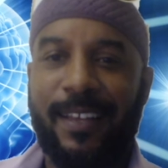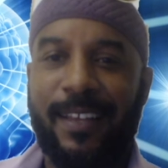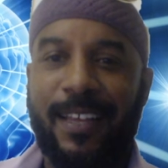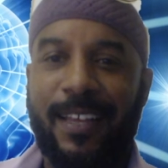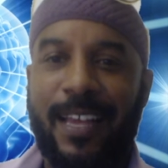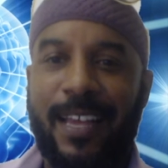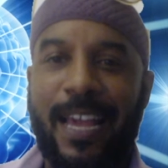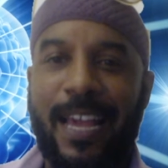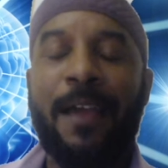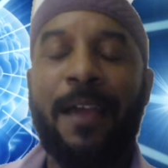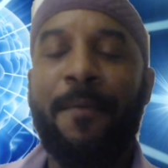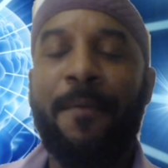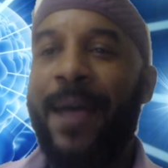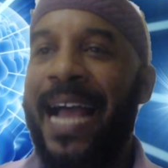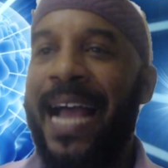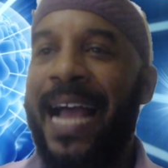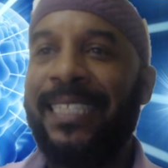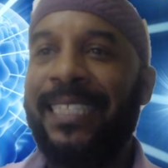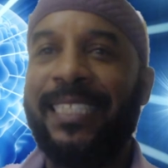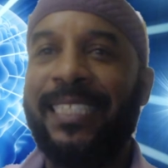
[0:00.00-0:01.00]

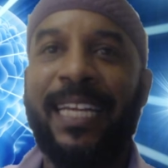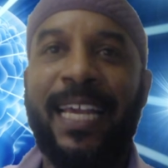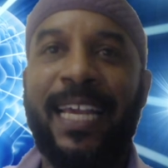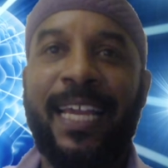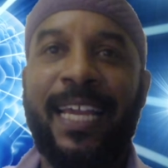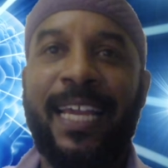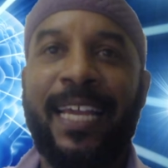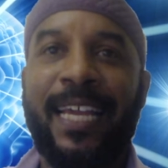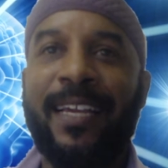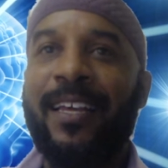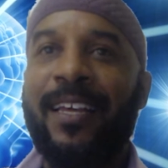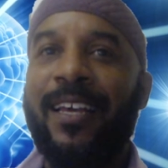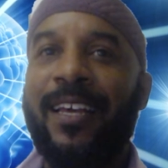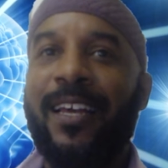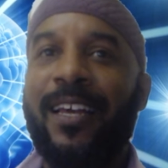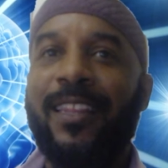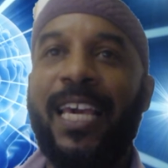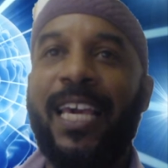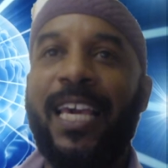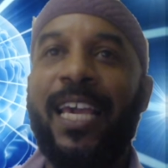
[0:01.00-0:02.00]
imagining
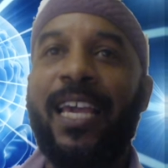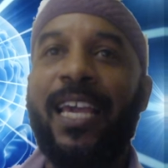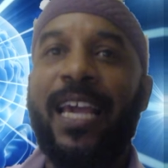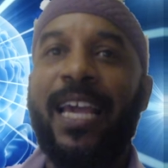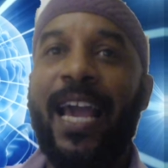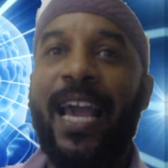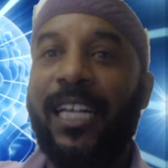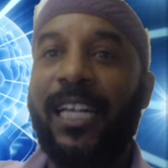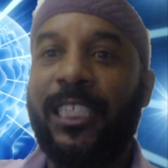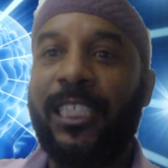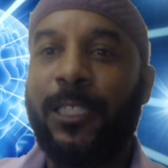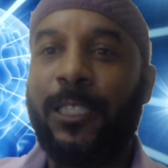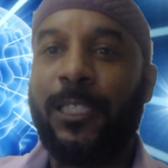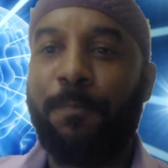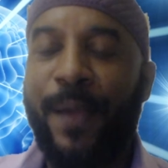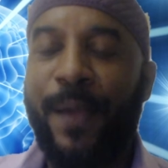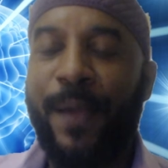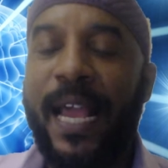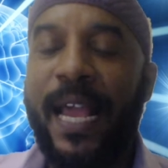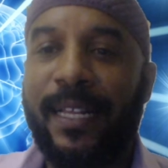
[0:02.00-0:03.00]
the
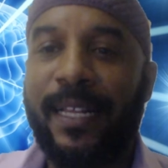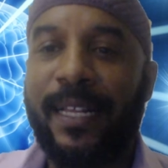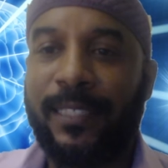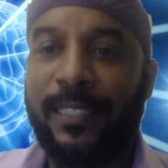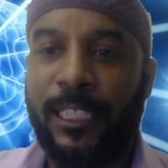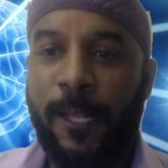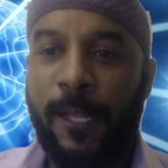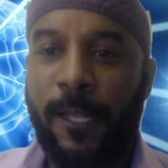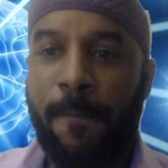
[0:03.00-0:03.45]
expense,